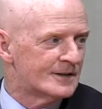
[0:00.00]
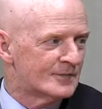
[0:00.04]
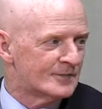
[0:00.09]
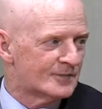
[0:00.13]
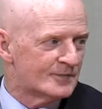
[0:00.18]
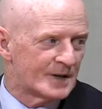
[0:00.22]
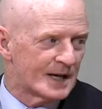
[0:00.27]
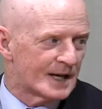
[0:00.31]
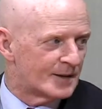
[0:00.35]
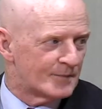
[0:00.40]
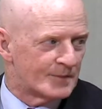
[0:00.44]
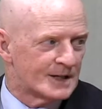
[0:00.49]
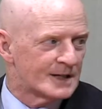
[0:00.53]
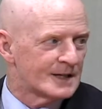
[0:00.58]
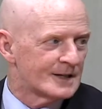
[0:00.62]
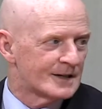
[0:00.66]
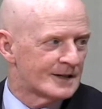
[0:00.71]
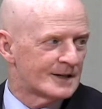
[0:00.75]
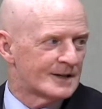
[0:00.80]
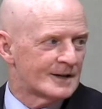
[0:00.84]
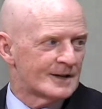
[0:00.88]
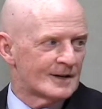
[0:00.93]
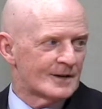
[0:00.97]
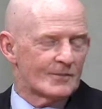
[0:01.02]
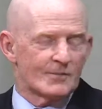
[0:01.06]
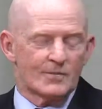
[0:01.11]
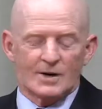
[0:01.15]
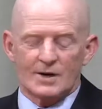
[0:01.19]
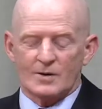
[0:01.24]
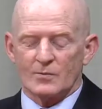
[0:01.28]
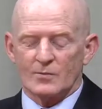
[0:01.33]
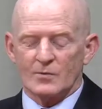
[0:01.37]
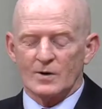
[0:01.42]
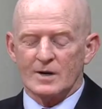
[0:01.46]
maybe.
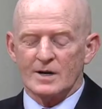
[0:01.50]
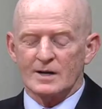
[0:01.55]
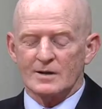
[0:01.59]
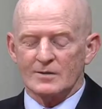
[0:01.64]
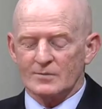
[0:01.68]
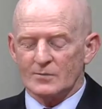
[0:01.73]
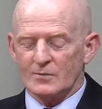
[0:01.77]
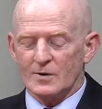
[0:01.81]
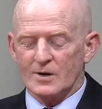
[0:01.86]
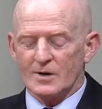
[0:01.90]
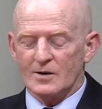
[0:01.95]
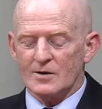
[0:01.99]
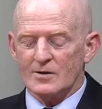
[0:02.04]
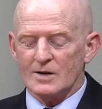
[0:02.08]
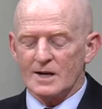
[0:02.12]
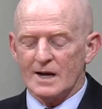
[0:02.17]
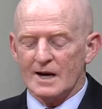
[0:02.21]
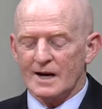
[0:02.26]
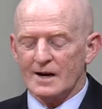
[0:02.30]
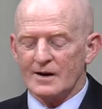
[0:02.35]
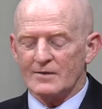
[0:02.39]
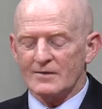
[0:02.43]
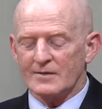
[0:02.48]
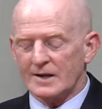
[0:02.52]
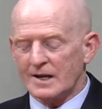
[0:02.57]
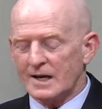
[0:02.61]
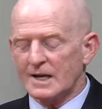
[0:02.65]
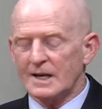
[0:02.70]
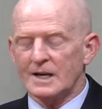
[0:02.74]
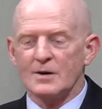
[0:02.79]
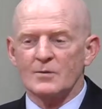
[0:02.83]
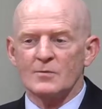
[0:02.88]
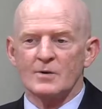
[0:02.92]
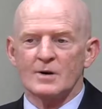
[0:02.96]
But we, we don't have
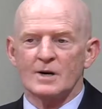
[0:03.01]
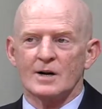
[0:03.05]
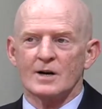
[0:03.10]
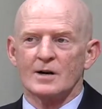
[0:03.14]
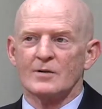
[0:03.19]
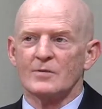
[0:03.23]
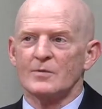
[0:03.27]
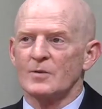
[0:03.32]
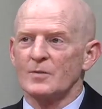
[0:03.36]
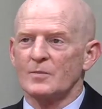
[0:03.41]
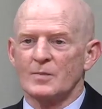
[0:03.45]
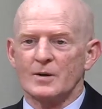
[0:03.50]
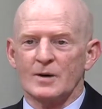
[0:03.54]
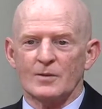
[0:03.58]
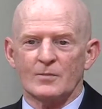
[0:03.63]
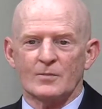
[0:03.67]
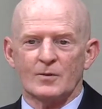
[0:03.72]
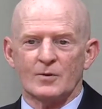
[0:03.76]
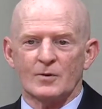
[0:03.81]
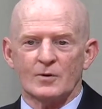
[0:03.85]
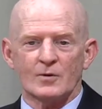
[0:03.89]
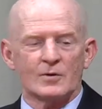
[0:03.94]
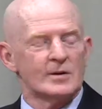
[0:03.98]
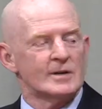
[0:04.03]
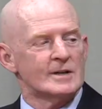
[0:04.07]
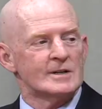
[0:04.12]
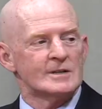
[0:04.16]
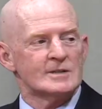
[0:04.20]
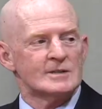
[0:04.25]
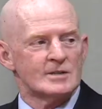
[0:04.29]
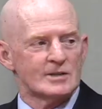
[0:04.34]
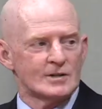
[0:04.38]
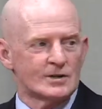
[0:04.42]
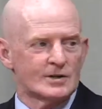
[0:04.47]
anywhere for people
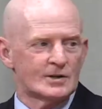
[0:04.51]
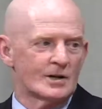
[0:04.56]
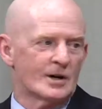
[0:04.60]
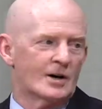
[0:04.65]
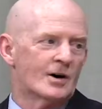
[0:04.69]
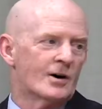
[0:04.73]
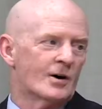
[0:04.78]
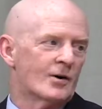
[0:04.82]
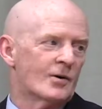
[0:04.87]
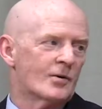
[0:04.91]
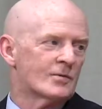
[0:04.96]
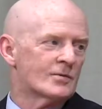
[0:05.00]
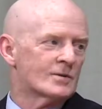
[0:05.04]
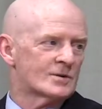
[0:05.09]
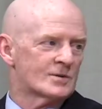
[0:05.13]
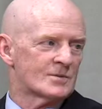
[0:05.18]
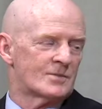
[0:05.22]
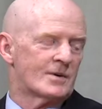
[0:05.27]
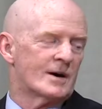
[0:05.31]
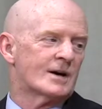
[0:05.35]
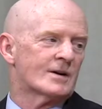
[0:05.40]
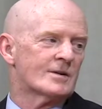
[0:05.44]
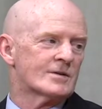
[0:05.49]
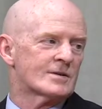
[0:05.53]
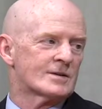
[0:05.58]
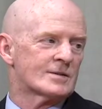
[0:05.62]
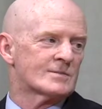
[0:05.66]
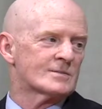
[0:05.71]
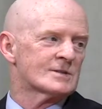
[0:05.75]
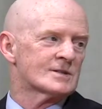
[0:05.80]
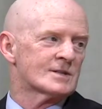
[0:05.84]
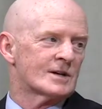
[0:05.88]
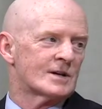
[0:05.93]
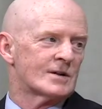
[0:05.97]
to go to better
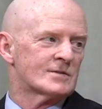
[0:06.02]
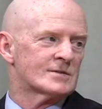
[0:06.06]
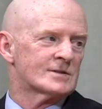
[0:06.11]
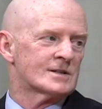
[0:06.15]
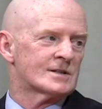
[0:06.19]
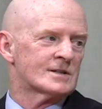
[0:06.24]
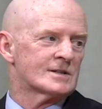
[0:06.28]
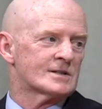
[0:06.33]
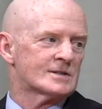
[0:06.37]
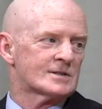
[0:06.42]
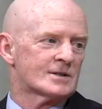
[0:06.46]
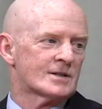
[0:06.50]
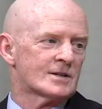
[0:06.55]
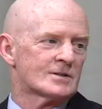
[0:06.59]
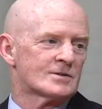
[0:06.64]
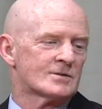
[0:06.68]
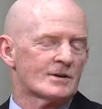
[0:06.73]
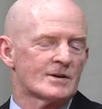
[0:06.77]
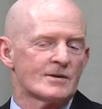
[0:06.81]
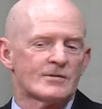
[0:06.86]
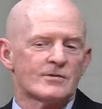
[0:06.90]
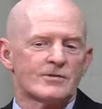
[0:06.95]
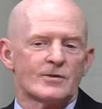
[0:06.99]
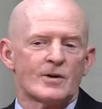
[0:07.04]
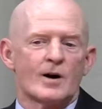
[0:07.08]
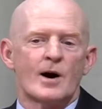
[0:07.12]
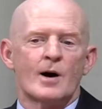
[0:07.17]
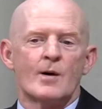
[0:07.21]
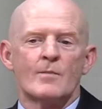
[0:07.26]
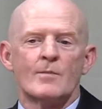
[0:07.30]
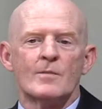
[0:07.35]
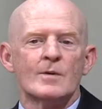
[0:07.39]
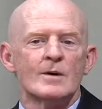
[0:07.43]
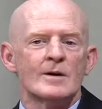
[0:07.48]
themselves in this country
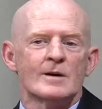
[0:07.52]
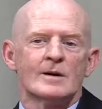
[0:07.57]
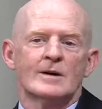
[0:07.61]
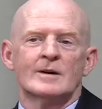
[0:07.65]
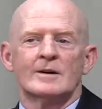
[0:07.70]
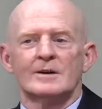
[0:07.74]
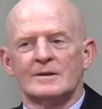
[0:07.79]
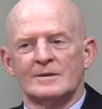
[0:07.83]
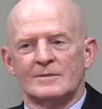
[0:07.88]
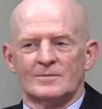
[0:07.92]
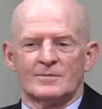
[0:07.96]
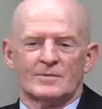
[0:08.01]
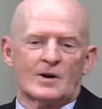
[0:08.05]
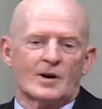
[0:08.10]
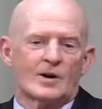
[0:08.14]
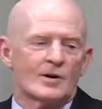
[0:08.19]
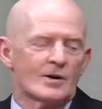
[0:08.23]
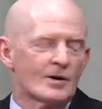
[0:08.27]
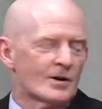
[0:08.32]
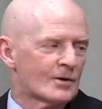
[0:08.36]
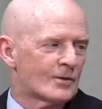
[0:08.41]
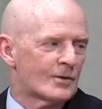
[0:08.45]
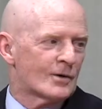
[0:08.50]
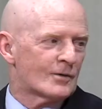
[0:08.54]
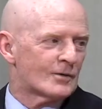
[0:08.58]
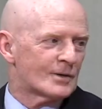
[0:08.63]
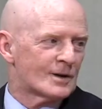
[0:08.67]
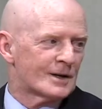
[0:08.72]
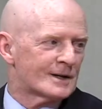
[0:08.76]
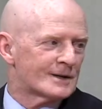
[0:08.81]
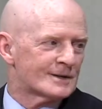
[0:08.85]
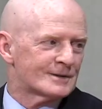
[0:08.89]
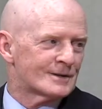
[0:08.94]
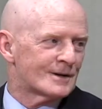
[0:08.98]
from our
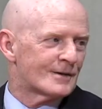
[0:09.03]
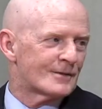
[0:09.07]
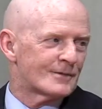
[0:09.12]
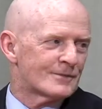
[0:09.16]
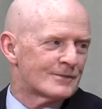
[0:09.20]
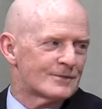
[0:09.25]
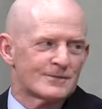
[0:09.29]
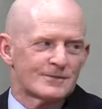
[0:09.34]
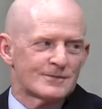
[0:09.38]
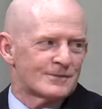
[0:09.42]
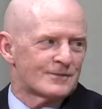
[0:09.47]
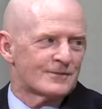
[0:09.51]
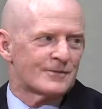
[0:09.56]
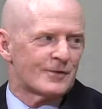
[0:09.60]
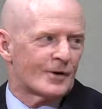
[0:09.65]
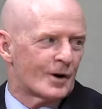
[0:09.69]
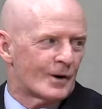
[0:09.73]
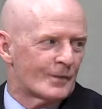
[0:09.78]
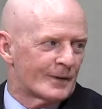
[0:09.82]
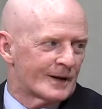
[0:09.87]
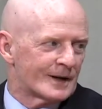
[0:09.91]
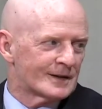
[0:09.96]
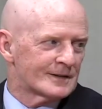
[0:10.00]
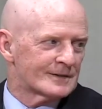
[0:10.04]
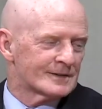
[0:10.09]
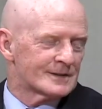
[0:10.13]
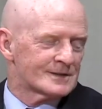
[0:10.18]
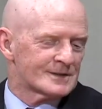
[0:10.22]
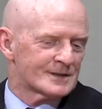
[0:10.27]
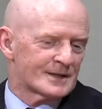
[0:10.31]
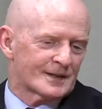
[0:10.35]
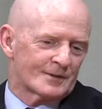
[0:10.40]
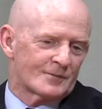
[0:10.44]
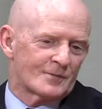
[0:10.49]
equivalent of farming.
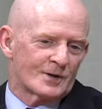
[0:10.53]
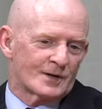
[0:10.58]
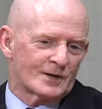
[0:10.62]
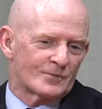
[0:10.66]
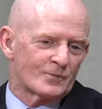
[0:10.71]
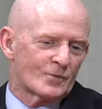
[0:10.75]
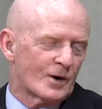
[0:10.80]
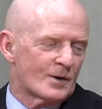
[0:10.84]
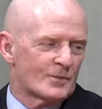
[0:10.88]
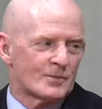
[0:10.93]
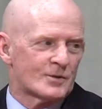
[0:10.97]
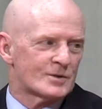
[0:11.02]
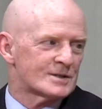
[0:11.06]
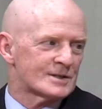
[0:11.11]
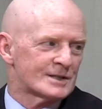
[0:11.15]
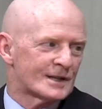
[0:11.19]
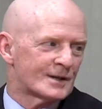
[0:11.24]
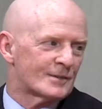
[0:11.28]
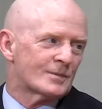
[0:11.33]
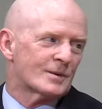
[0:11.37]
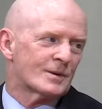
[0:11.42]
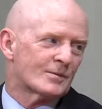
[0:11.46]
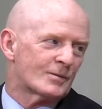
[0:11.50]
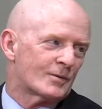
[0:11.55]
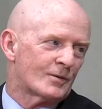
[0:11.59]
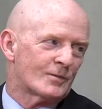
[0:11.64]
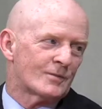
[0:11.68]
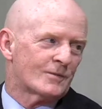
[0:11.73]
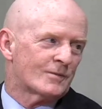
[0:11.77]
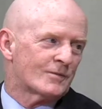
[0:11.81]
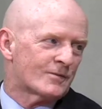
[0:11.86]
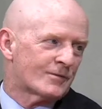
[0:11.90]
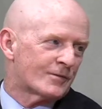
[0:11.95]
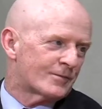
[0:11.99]
Because, like, what, 1% of people
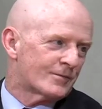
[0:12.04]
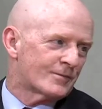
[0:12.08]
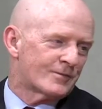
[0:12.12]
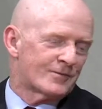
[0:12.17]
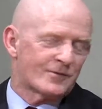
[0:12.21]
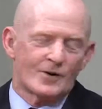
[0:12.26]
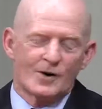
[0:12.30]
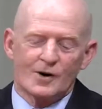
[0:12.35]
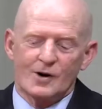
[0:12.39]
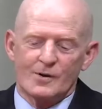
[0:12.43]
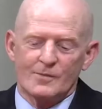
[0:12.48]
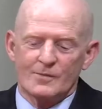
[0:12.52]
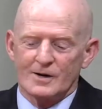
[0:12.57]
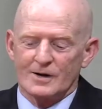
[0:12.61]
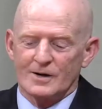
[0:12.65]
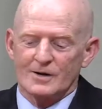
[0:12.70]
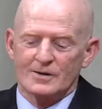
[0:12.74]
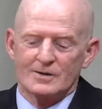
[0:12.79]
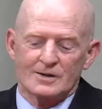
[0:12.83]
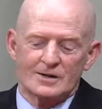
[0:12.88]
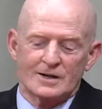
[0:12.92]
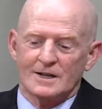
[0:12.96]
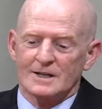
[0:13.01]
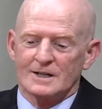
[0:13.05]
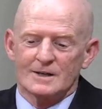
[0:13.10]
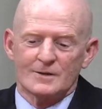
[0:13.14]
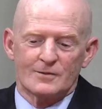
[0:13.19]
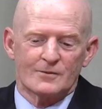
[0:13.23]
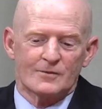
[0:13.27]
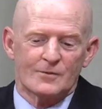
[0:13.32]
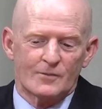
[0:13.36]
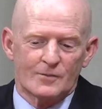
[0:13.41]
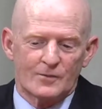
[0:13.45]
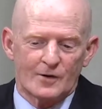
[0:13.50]
farm here? They're not
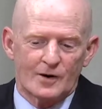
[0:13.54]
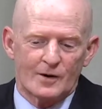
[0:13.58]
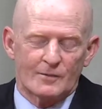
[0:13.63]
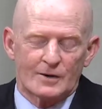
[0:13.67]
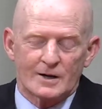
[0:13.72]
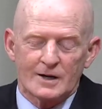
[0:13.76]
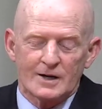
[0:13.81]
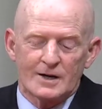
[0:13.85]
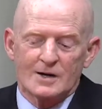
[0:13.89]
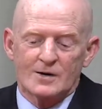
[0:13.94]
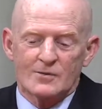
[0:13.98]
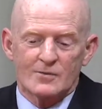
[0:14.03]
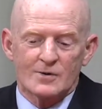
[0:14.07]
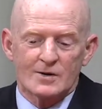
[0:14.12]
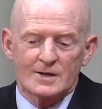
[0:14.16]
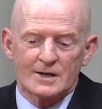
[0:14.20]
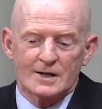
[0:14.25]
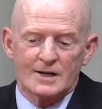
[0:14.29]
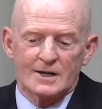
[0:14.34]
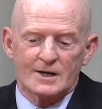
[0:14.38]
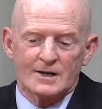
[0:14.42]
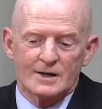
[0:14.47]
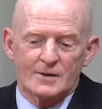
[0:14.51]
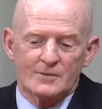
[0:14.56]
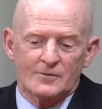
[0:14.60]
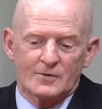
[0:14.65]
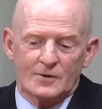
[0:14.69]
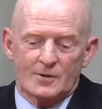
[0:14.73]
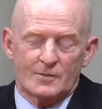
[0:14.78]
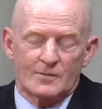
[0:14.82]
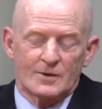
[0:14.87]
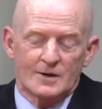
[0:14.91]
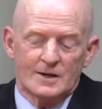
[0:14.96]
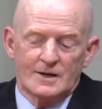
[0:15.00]
coming from farming. Where are they going to come
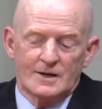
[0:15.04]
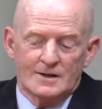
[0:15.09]
from?